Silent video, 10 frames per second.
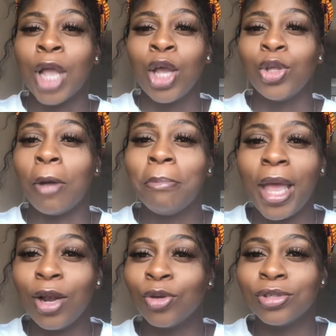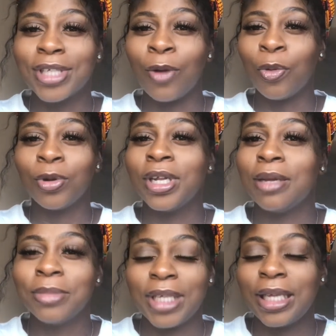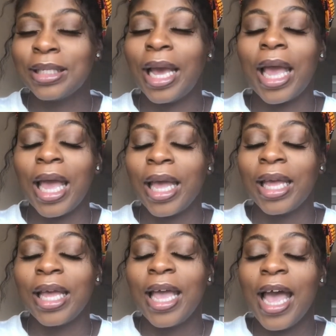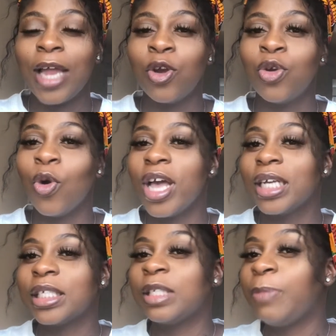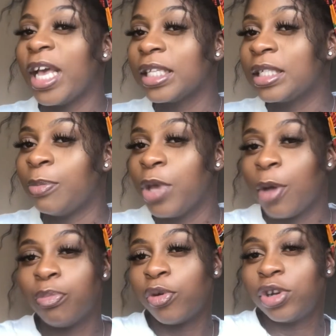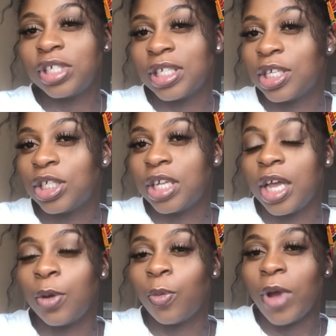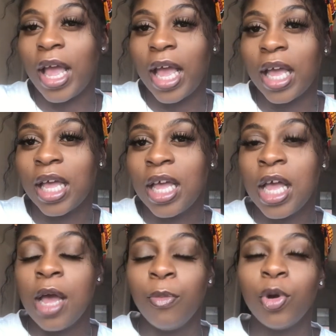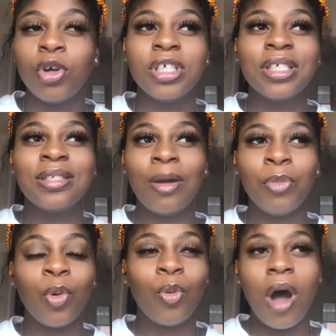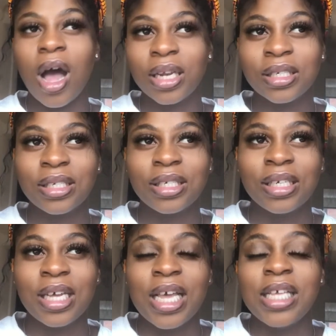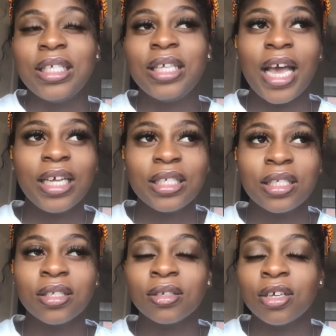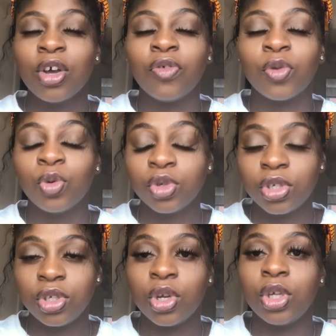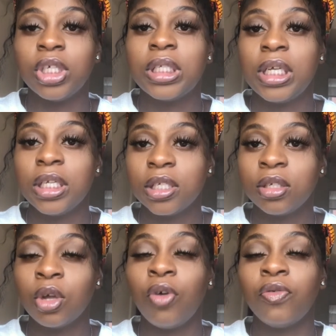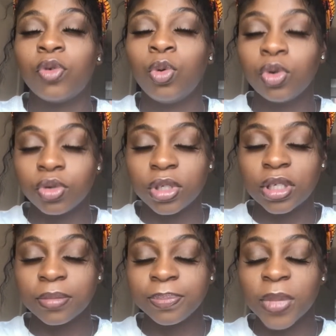your melons and all of them thing there, and not expect to be approached in a certain way. Because number one, yes, of course, you know, you teach, of course,